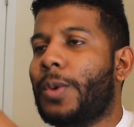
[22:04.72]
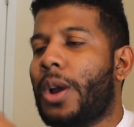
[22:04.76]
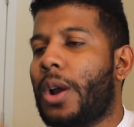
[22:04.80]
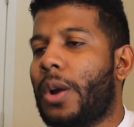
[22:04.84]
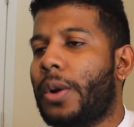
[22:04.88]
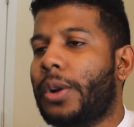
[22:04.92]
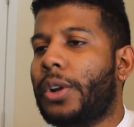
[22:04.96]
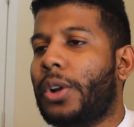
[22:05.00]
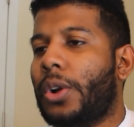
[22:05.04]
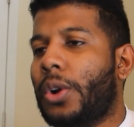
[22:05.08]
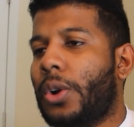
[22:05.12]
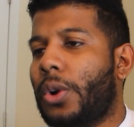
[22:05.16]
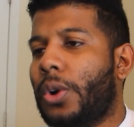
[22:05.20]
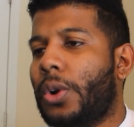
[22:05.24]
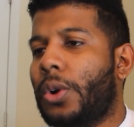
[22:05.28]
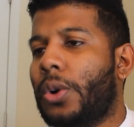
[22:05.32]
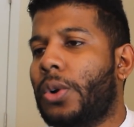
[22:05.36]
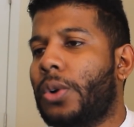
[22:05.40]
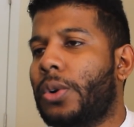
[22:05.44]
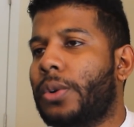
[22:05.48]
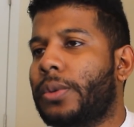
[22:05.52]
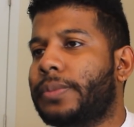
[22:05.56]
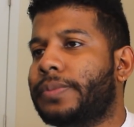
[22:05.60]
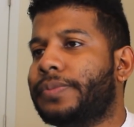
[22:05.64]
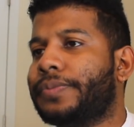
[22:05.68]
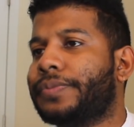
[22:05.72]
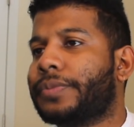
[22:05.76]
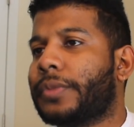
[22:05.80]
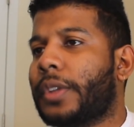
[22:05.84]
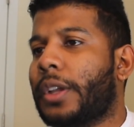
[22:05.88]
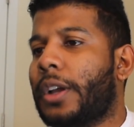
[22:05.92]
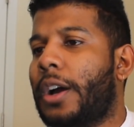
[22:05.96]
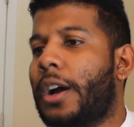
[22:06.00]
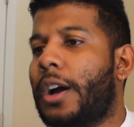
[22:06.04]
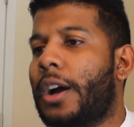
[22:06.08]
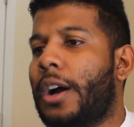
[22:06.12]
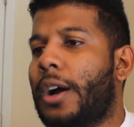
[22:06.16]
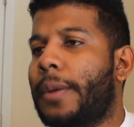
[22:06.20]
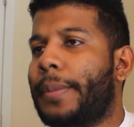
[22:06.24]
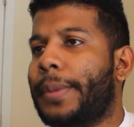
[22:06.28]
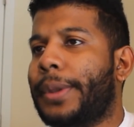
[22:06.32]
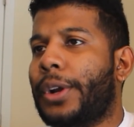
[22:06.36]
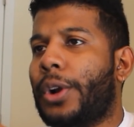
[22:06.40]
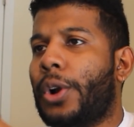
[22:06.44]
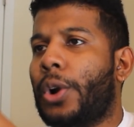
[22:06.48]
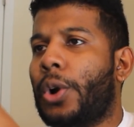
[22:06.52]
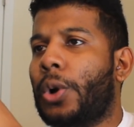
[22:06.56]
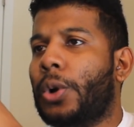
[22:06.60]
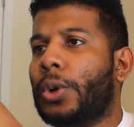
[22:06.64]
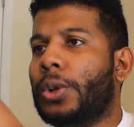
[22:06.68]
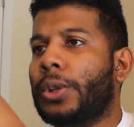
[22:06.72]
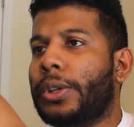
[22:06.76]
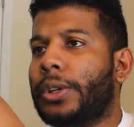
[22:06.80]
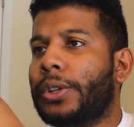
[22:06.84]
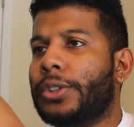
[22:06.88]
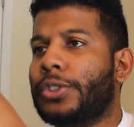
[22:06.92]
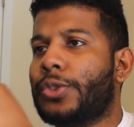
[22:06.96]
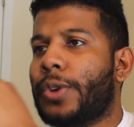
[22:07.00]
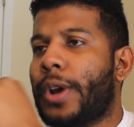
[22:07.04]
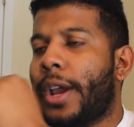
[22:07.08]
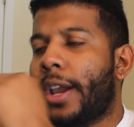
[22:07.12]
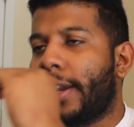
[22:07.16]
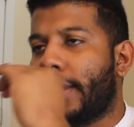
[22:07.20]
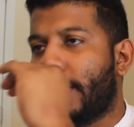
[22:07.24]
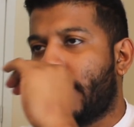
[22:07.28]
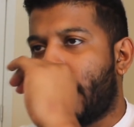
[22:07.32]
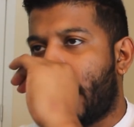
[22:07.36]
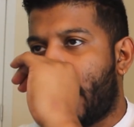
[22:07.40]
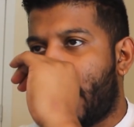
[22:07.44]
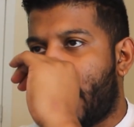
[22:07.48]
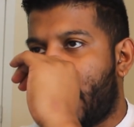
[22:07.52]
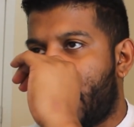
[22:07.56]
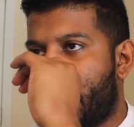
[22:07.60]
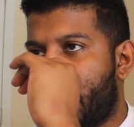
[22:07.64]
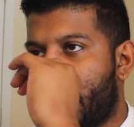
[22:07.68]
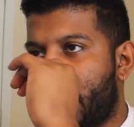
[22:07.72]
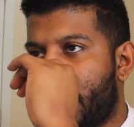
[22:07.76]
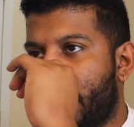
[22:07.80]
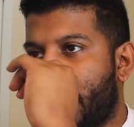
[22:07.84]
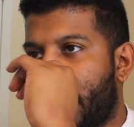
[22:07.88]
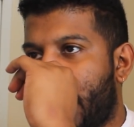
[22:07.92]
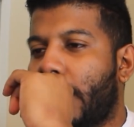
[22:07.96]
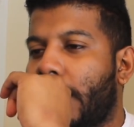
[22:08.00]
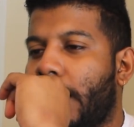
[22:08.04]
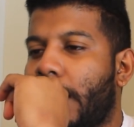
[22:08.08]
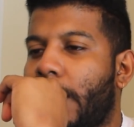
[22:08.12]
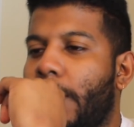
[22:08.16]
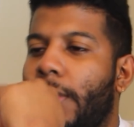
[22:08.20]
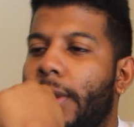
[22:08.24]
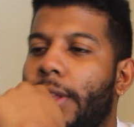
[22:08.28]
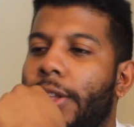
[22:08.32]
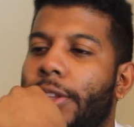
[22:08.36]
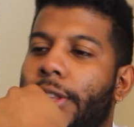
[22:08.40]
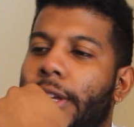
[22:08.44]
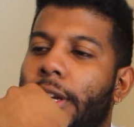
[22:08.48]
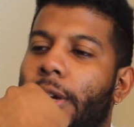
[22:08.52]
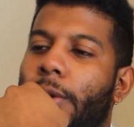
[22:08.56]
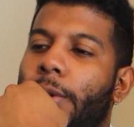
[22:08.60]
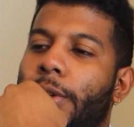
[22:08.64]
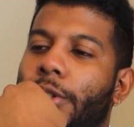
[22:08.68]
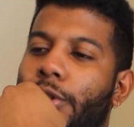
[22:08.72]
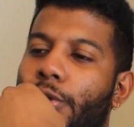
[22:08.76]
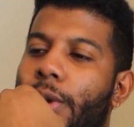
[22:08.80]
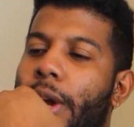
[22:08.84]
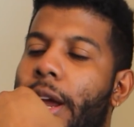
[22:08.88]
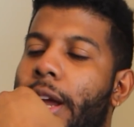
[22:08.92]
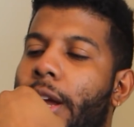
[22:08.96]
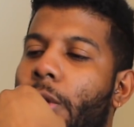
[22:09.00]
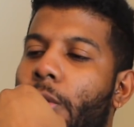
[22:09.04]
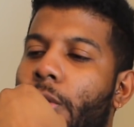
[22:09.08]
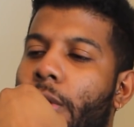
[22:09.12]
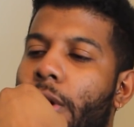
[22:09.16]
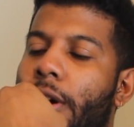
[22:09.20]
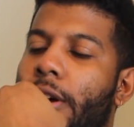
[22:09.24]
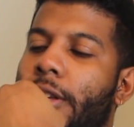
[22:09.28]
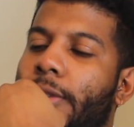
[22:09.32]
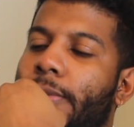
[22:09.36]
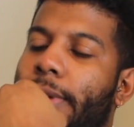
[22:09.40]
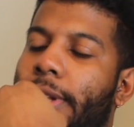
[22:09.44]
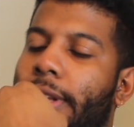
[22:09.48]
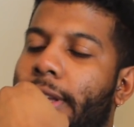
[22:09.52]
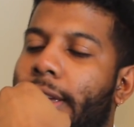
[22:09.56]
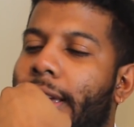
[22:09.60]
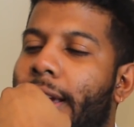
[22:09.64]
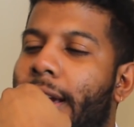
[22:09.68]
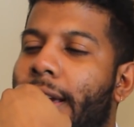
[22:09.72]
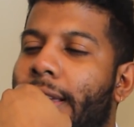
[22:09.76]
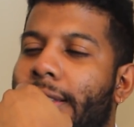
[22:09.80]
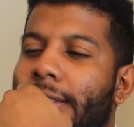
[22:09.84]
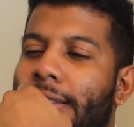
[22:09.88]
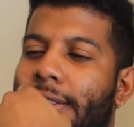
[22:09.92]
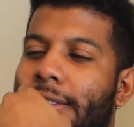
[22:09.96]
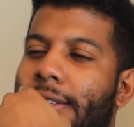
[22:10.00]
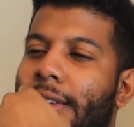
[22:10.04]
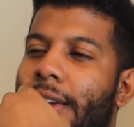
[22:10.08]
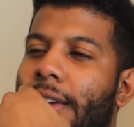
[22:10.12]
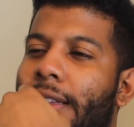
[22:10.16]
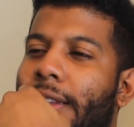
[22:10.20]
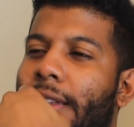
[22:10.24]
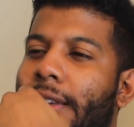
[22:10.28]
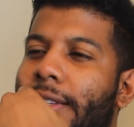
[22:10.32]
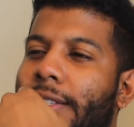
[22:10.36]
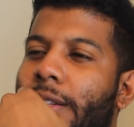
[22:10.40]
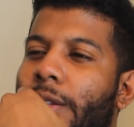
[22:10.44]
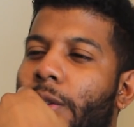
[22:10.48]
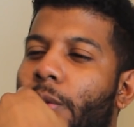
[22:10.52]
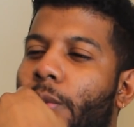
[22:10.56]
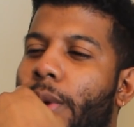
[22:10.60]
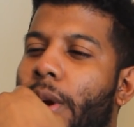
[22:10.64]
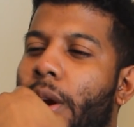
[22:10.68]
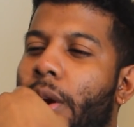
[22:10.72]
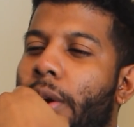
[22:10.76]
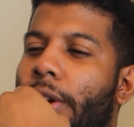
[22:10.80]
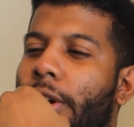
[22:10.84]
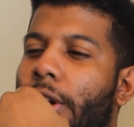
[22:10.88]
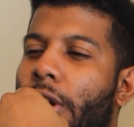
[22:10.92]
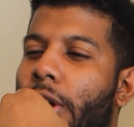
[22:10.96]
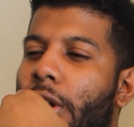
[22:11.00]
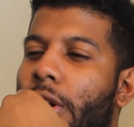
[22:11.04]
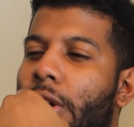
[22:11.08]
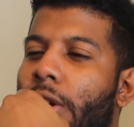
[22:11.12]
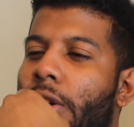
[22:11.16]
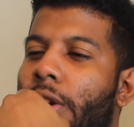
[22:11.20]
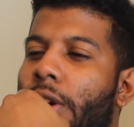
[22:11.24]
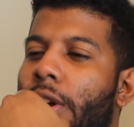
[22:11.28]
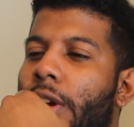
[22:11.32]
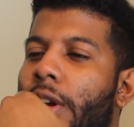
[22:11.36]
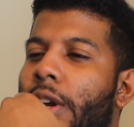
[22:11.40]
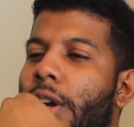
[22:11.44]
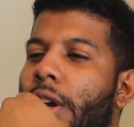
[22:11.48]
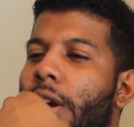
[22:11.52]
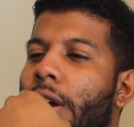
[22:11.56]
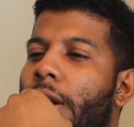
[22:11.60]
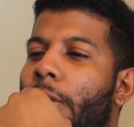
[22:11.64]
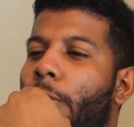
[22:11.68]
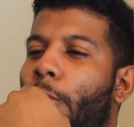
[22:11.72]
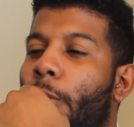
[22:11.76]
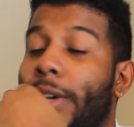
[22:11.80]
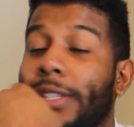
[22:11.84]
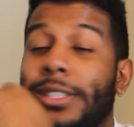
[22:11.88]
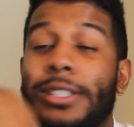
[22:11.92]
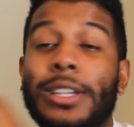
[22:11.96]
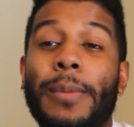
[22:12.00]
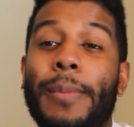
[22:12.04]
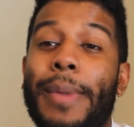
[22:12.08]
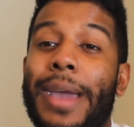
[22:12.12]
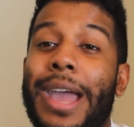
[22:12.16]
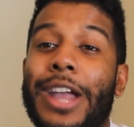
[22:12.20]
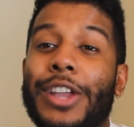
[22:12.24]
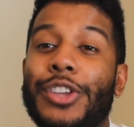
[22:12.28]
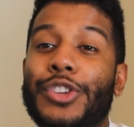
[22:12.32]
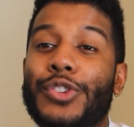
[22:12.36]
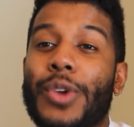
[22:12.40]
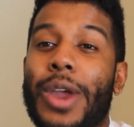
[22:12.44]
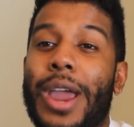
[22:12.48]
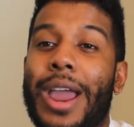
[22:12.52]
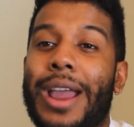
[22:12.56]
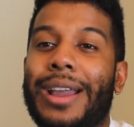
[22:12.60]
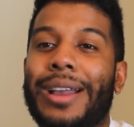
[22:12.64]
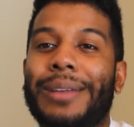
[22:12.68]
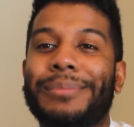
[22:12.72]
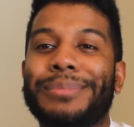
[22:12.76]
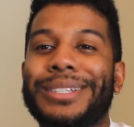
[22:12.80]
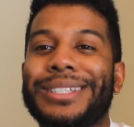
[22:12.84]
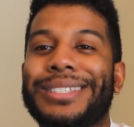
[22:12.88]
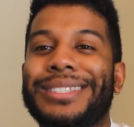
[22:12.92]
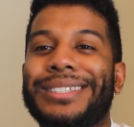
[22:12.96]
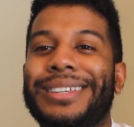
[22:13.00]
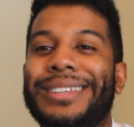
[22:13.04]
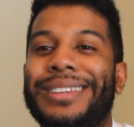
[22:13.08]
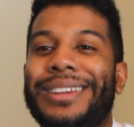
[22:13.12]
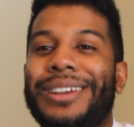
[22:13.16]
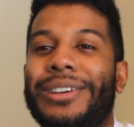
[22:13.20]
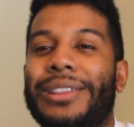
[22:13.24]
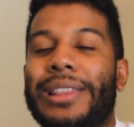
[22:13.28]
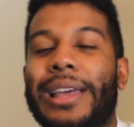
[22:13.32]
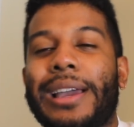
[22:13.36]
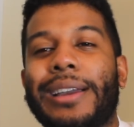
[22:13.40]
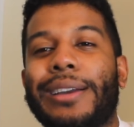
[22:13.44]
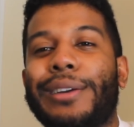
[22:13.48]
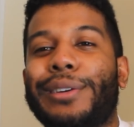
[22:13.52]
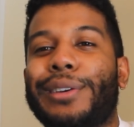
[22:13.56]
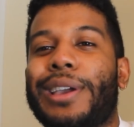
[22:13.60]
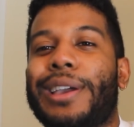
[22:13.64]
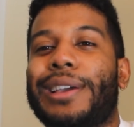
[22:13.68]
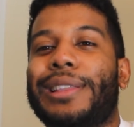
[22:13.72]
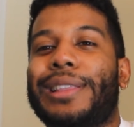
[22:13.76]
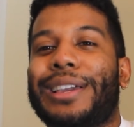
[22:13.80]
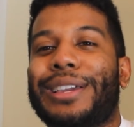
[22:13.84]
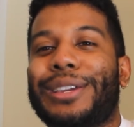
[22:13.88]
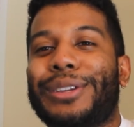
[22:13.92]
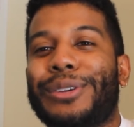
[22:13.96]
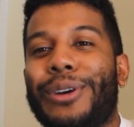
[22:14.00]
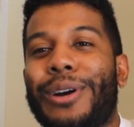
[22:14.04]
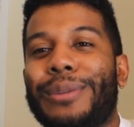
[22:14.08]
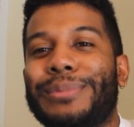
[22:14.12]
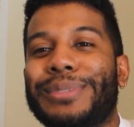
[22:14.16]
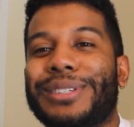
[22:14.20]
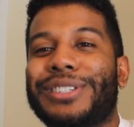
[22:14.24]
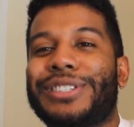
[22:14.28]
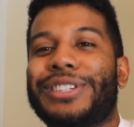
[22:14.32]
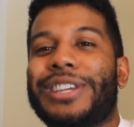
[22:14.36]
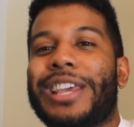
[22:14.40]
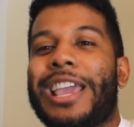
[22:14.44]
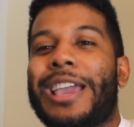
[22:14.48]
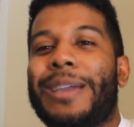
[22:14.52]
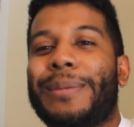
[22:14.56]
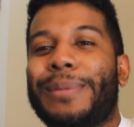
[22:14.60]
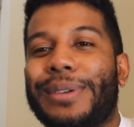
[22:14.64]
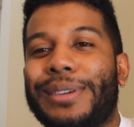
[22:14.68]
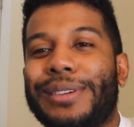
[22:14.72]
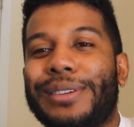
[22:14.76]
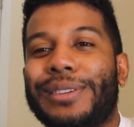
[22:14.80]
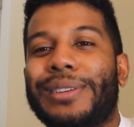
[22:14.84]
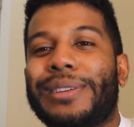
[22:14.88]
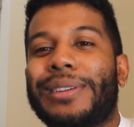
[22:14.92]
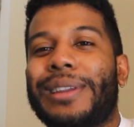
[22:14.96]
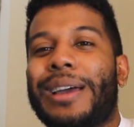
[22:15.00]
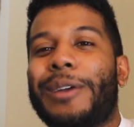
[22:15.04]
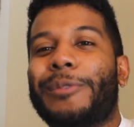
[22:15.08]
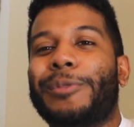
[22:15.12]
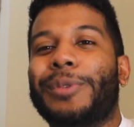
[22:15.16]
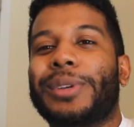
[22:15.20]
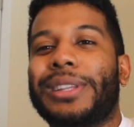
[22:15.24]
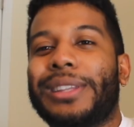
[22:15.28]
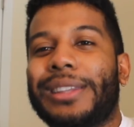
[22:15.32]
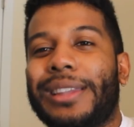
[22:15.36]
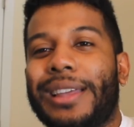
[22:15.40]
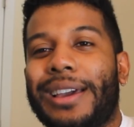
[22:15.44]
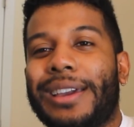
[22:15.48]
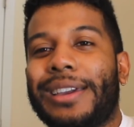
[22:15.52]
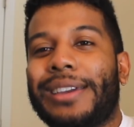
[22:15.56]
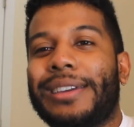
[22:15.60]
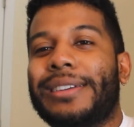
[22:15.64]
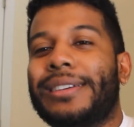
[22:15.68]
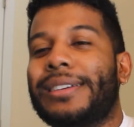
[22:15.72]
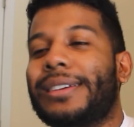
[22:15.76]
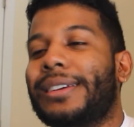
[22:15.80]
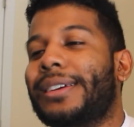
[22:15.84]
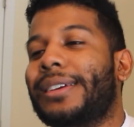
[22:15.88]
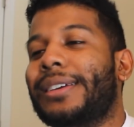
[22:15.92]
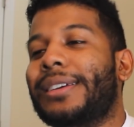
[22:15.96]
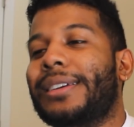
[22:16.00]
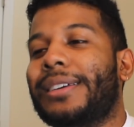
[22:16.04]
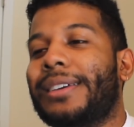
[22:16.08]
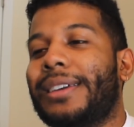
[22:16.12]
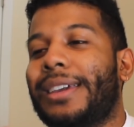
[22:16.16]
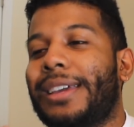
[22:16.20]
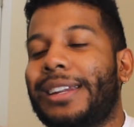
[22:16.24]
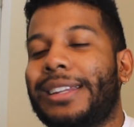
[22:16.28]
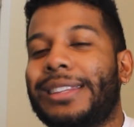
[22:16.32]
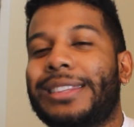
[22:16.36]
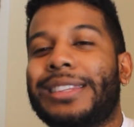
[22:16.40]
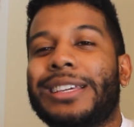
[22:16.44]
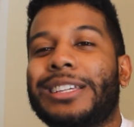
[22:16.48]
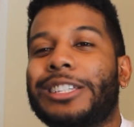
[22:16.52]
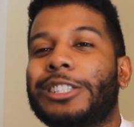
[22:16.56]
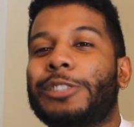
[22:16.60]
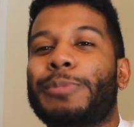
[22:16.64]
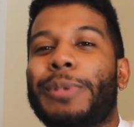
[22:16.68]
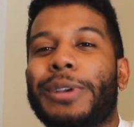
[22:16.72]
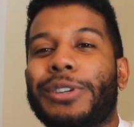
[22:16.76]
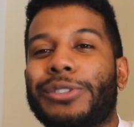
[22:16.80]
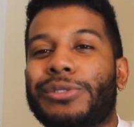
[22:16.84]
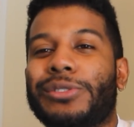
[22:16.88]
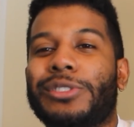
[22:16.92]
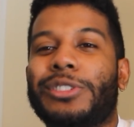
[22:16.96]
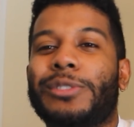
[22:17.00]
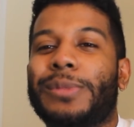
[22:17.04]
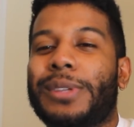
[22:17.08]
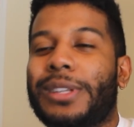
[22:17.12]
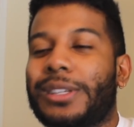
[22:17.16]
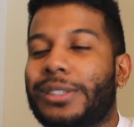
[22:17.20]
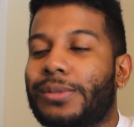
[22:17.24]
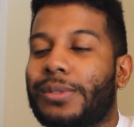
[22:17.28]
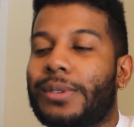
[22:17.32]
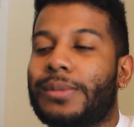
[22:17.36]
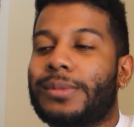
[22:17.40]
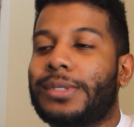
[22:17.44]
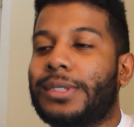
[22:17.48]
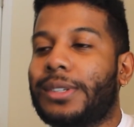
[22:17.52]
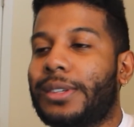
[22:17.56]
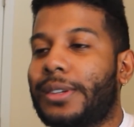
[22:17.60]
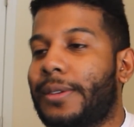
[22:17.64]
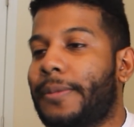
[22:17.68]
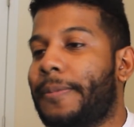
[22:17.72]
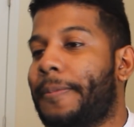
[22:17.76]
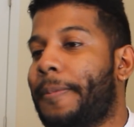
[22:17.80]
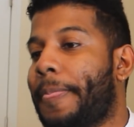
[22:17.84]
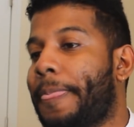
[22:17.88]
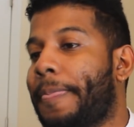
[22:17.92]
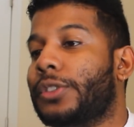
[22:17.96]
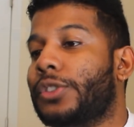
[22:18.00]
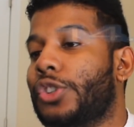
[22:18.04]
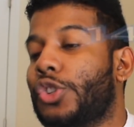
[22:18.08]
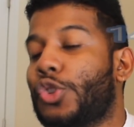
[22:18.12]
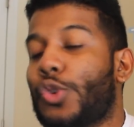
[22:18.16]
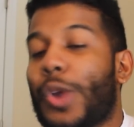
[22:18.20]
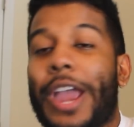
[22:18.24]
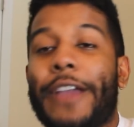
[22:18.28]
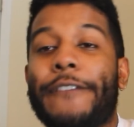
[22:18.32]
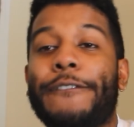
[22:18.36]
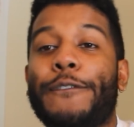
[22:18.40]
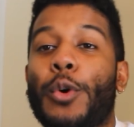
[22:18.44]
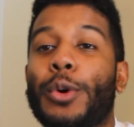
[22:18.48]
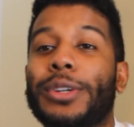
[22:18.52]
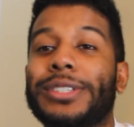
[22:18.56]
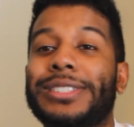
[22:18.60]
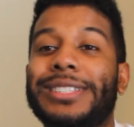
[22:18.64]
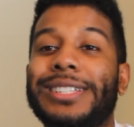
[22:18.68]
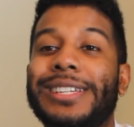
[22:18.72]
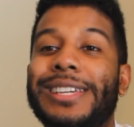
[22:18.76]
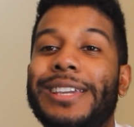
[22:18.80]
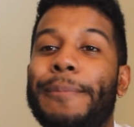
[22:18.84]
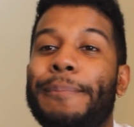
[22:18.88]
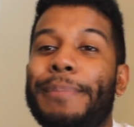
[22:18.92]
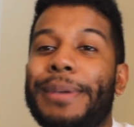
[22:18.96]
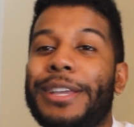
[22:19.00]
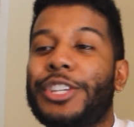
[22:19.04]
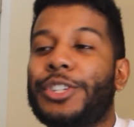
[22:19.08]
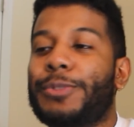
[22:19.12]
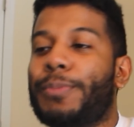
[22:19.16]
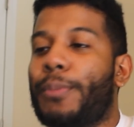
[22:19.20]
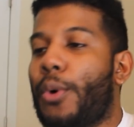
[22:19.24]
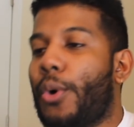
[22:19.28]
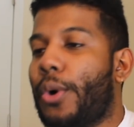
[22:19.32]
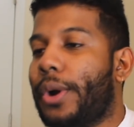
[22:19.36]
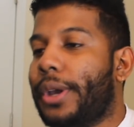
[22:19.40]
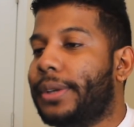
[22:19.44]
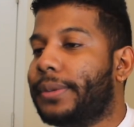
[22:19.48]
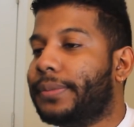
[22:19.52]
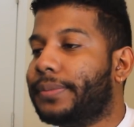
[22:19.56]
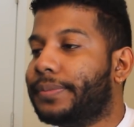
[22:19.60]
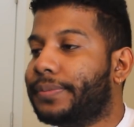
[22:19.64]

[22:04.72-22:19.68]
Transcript: we already heard in an earlier track in the album. I can't really think of which track it was, but it kind of just sounded like something we already heard. Wasn't a bad track. I'm just sitting there like, okay, like, you know, I'm just jamming, you know, not really like anything special to me. That's what I'm saying. Track 14, Beach Boy.